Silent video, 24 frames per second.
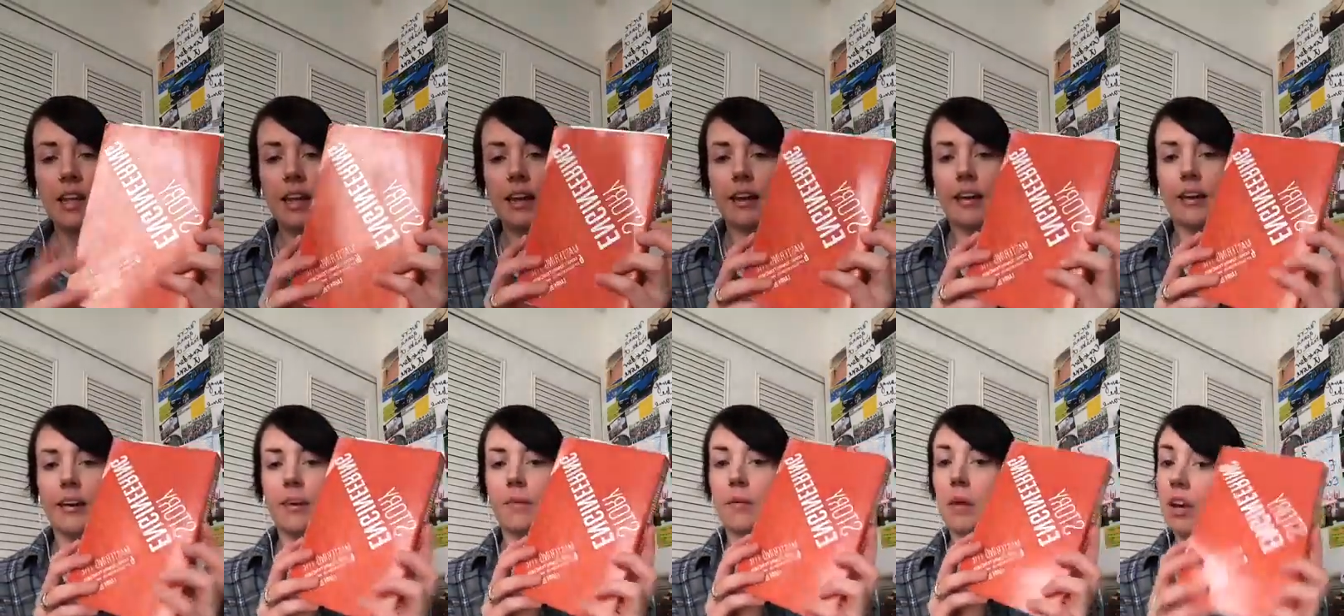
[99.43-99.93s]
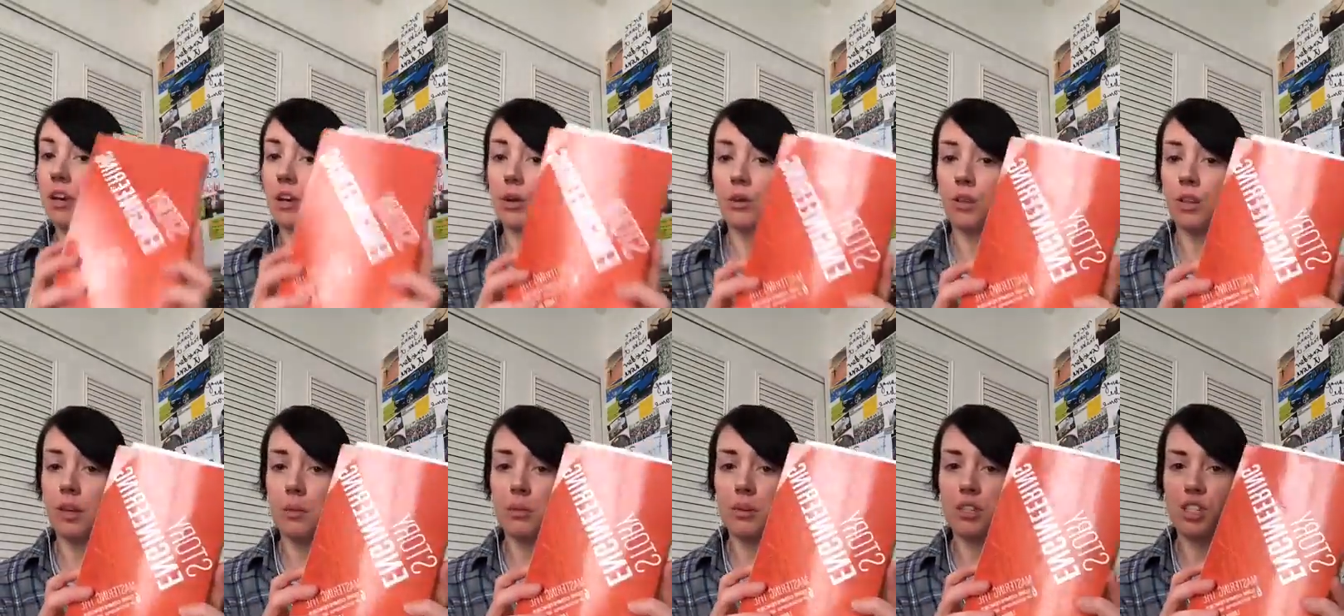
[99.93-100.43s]
I know
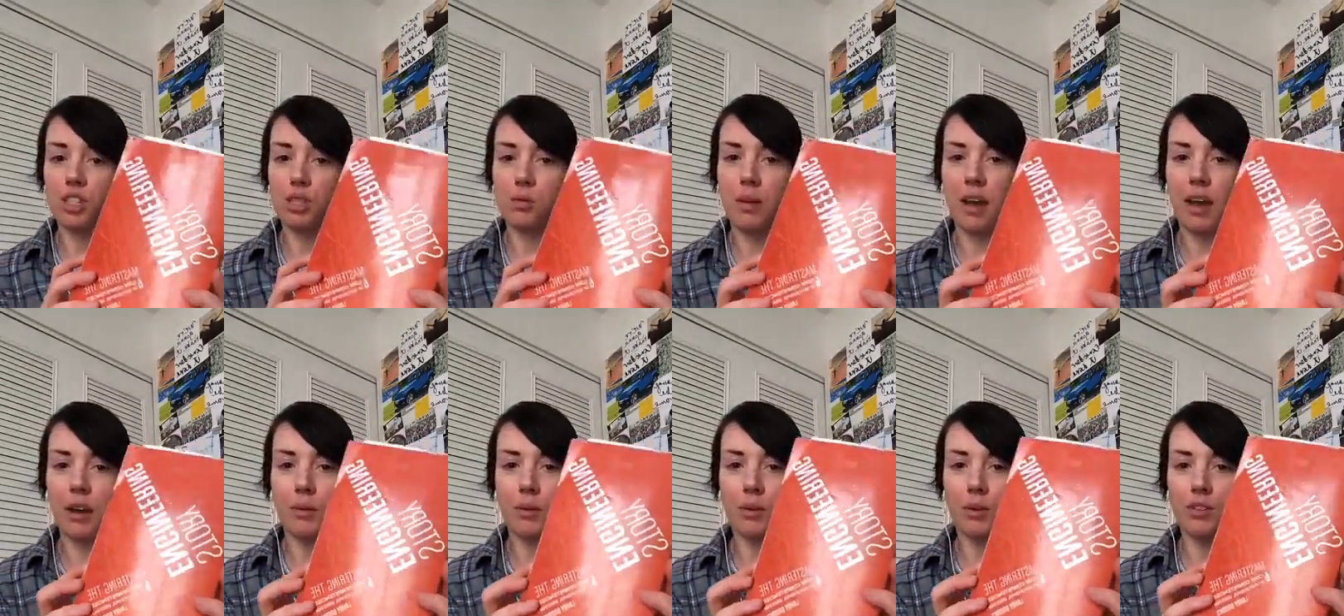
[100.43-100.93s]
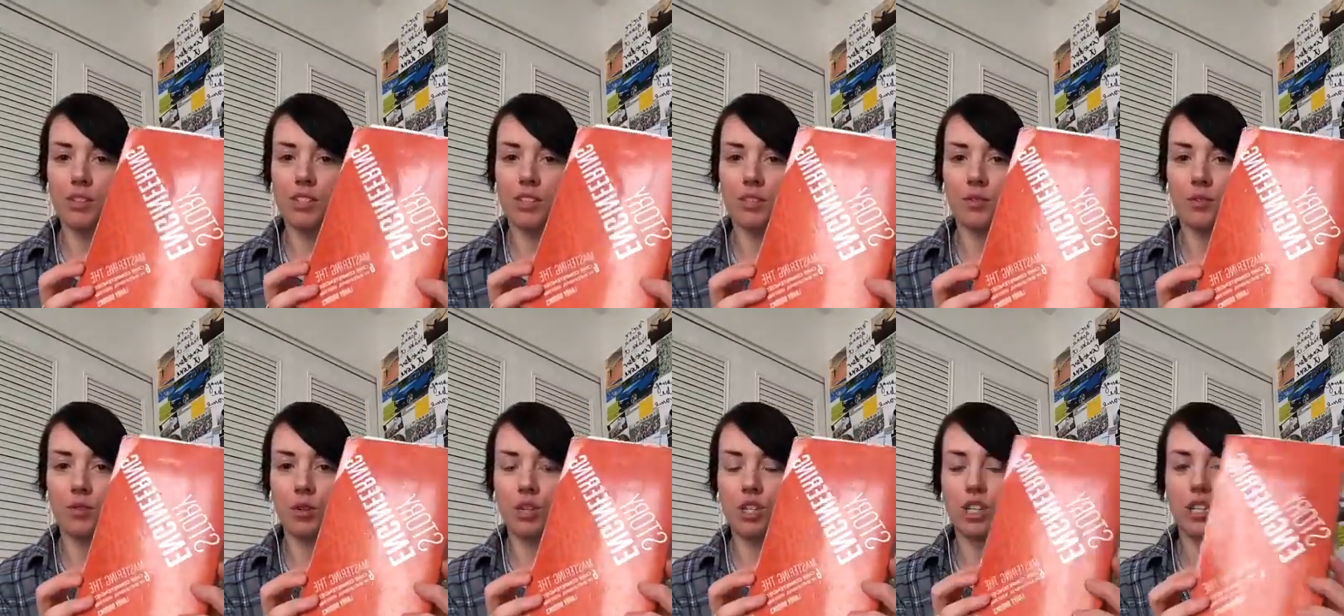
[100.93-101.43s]
the image is backwards.
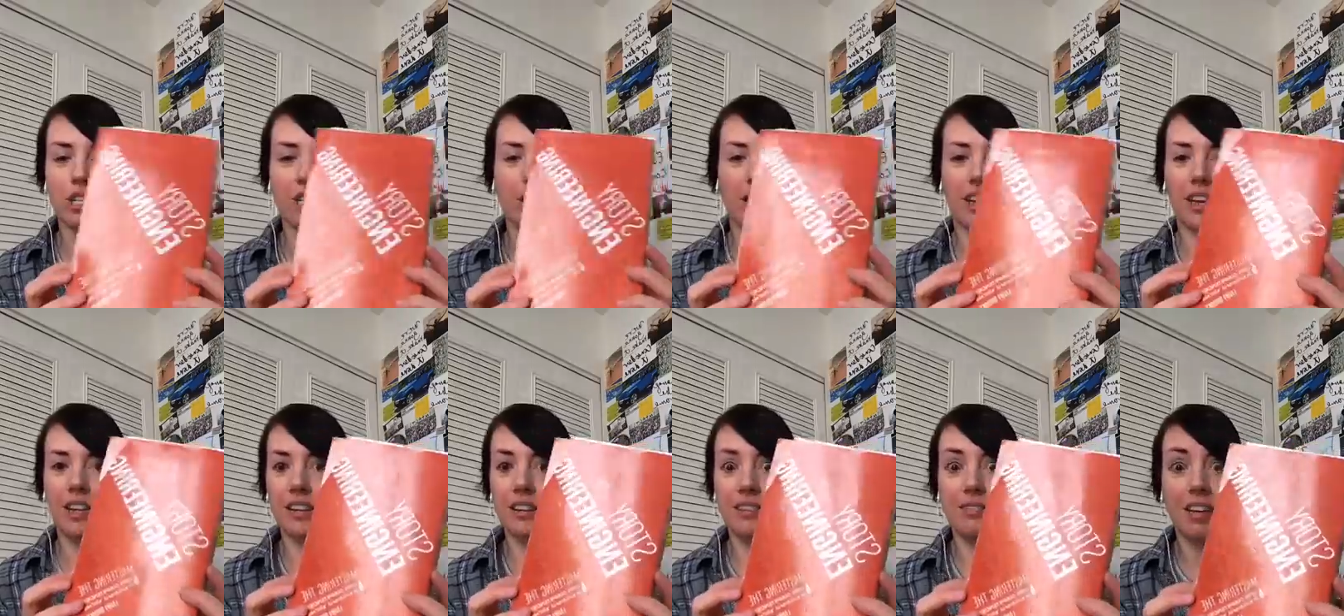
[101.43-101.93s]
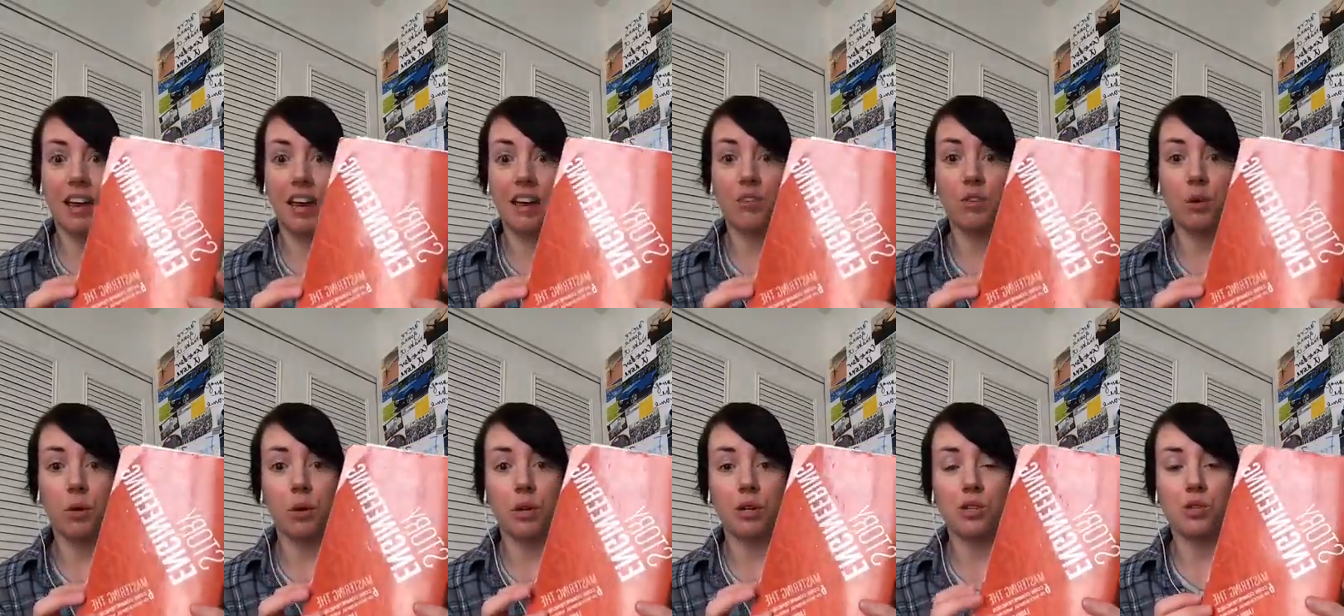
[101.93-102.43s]
Unfortunately, I have
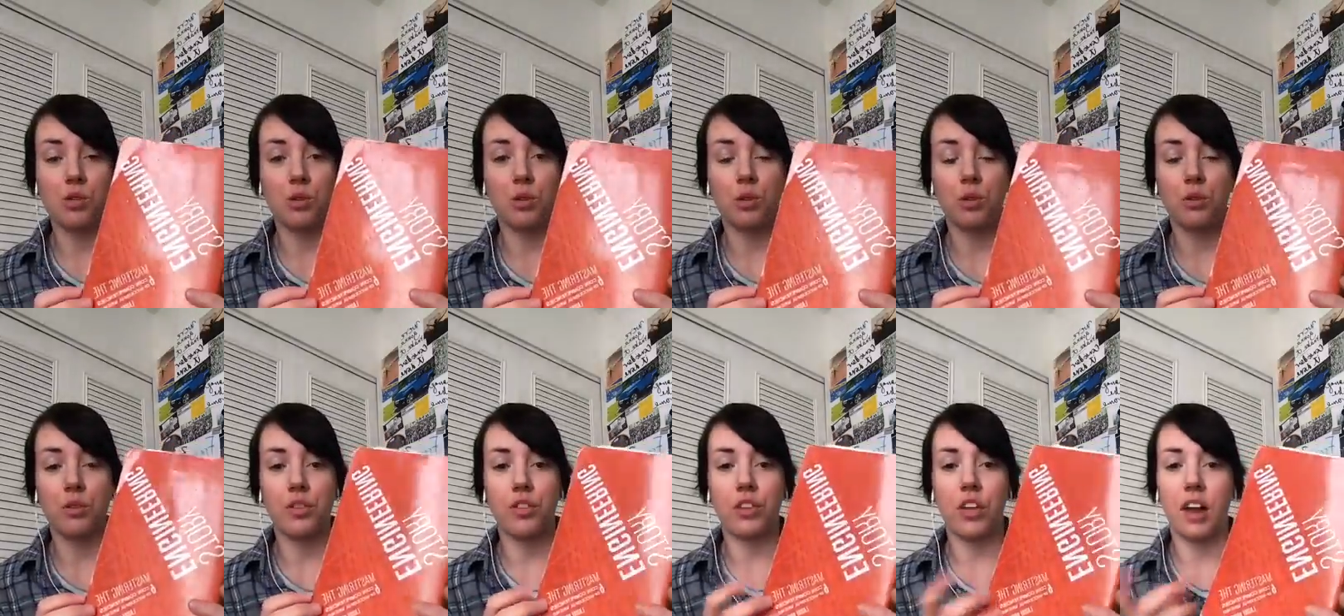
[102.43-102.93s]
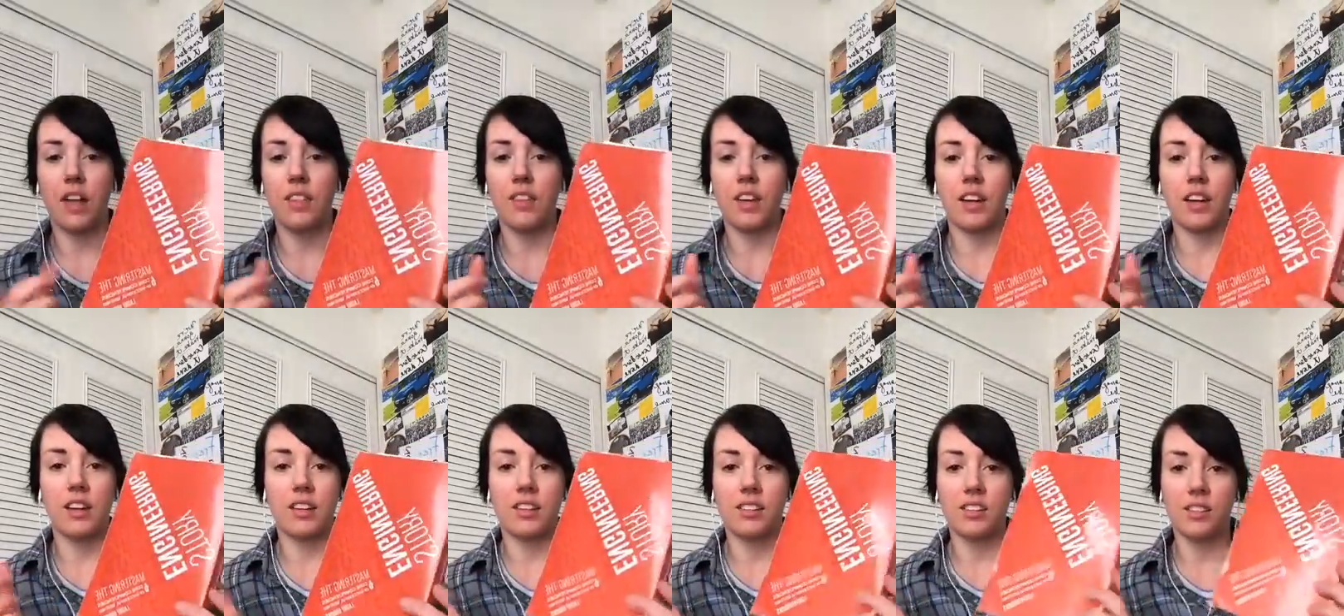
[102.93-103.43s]
no control over that.
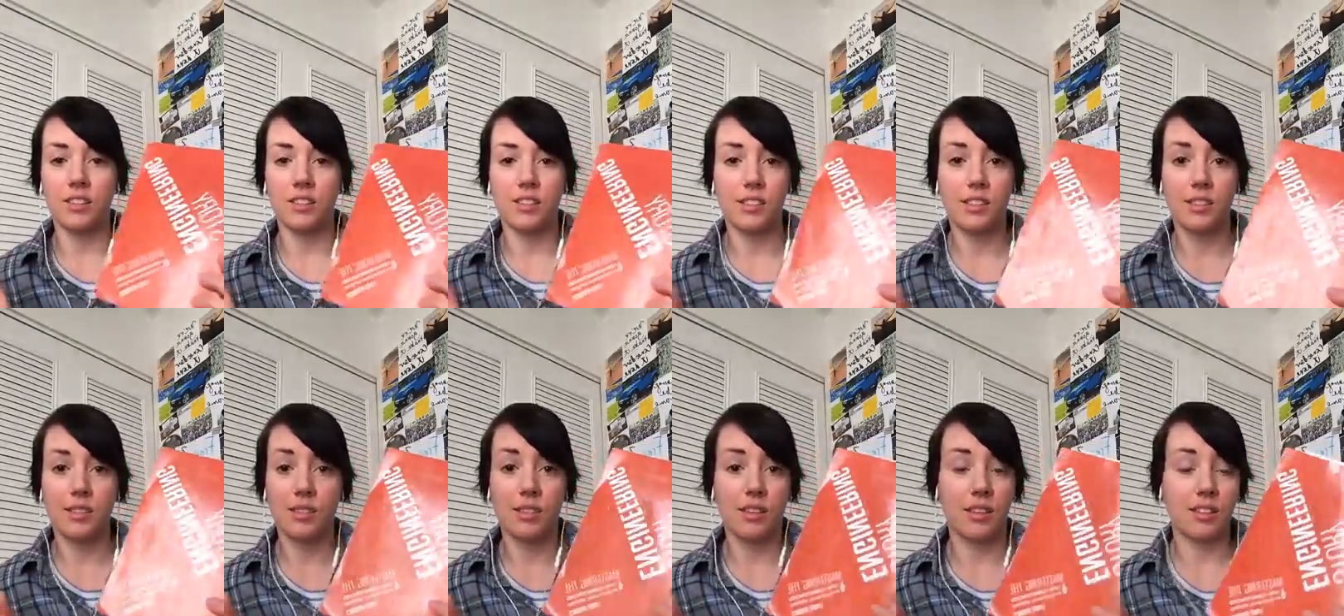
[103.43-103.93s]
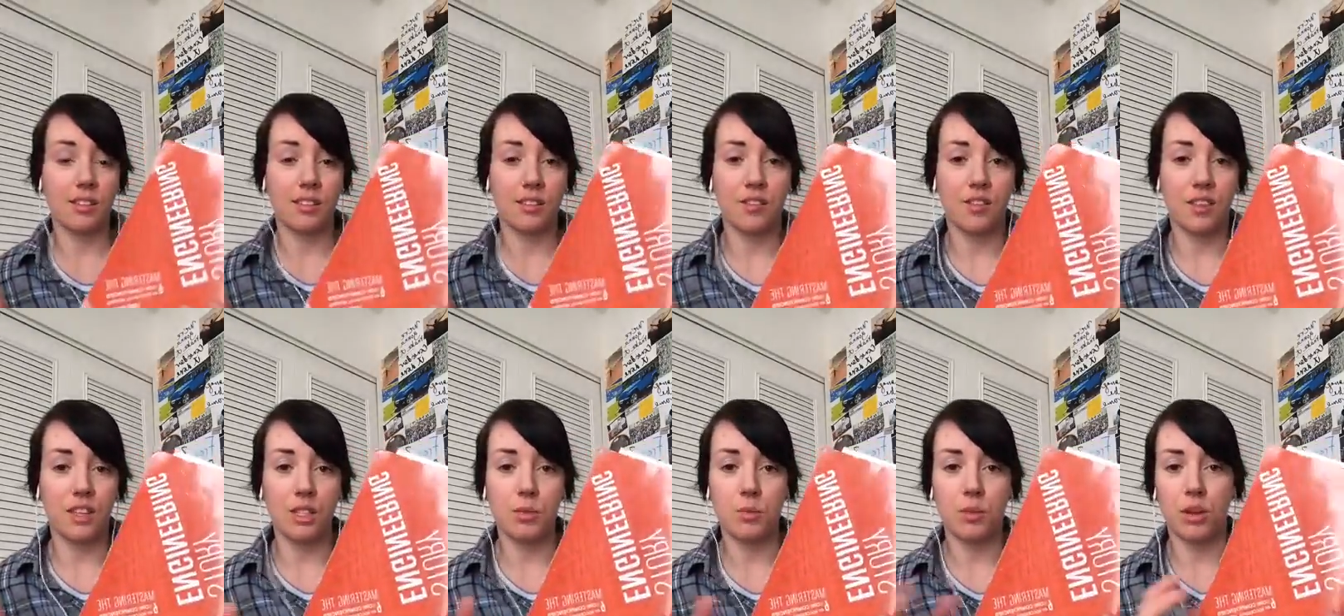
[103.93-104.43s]
That is a
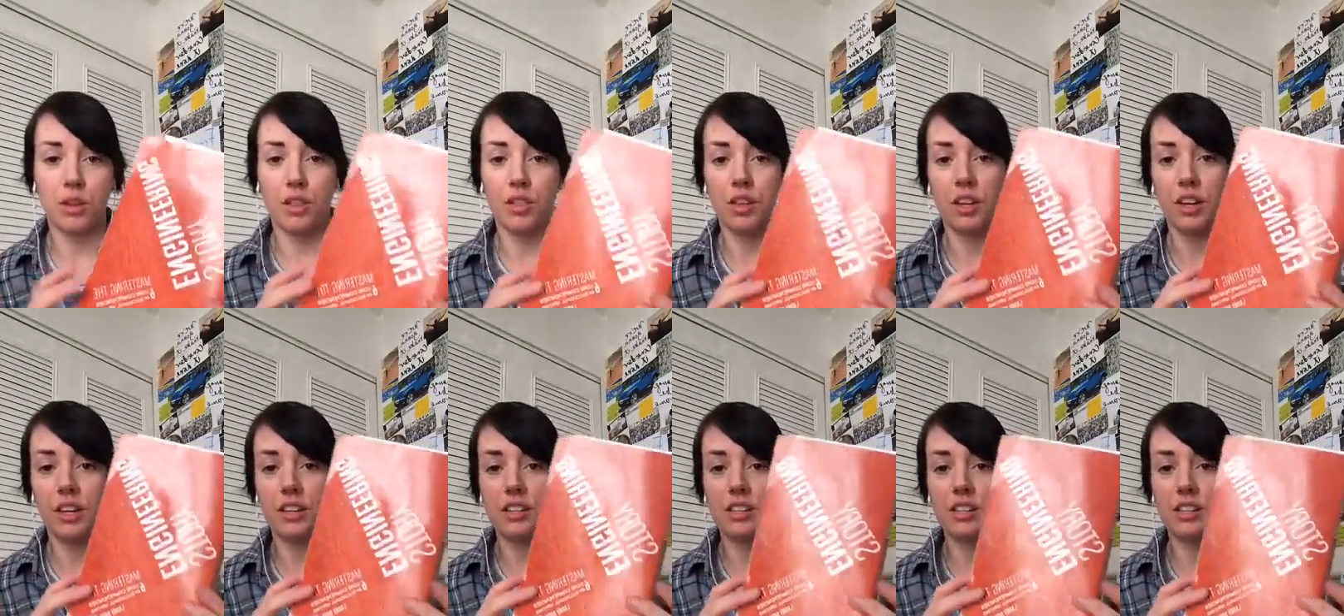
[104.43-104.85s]
Facebook thing.